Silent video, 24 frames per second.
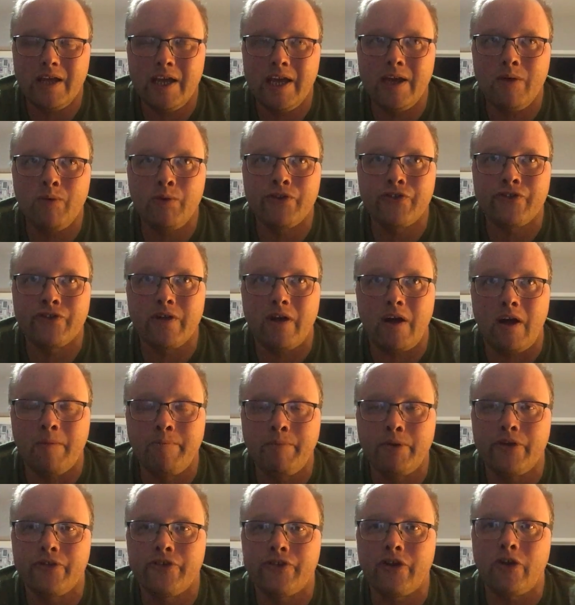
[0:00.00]
I
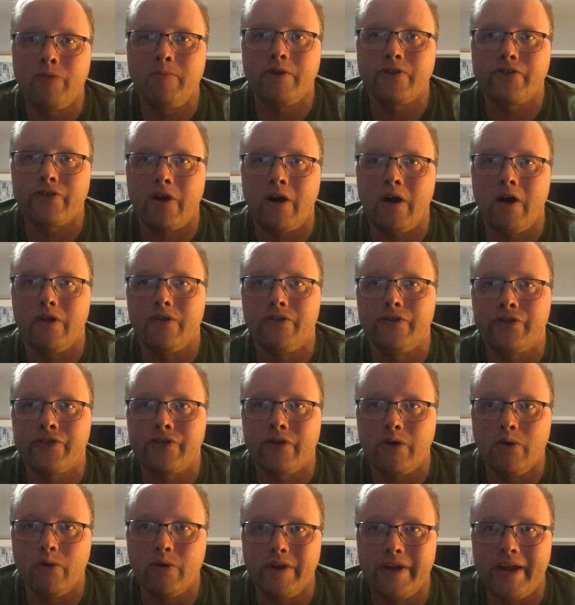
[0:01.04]
put so much heart and
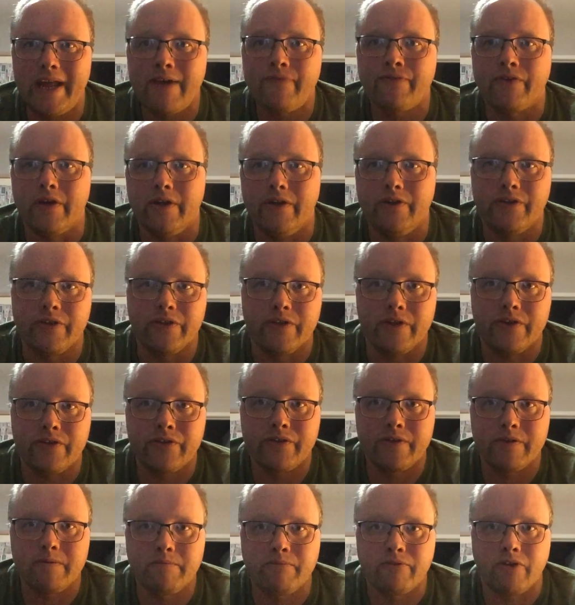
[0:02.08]
soul and effort into
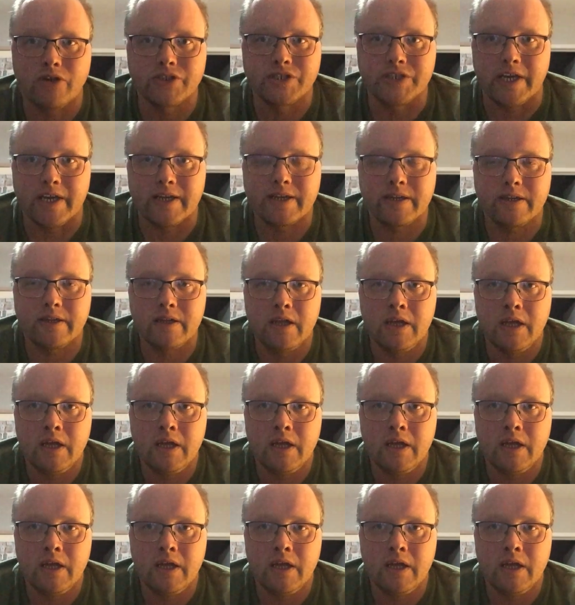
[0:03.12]
this project